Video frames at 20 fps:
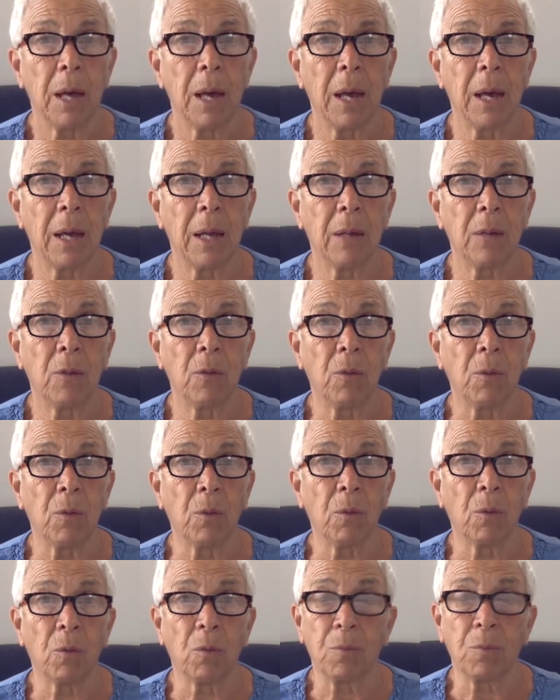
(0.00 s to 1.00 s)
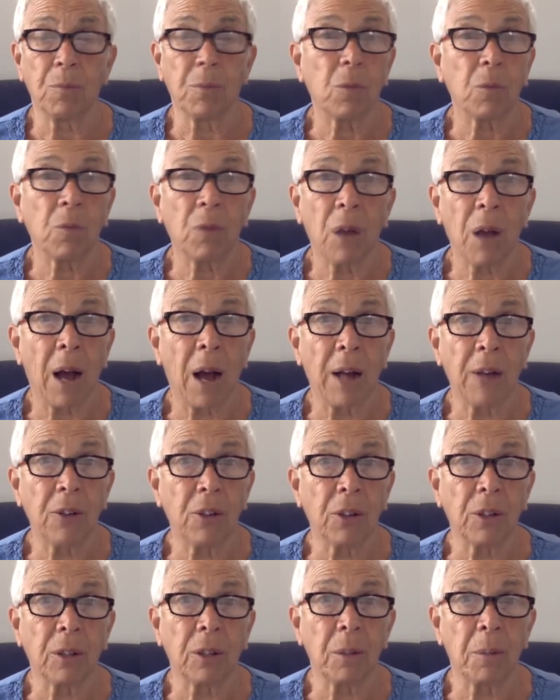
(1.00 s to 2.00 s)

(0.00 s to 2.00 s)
And I took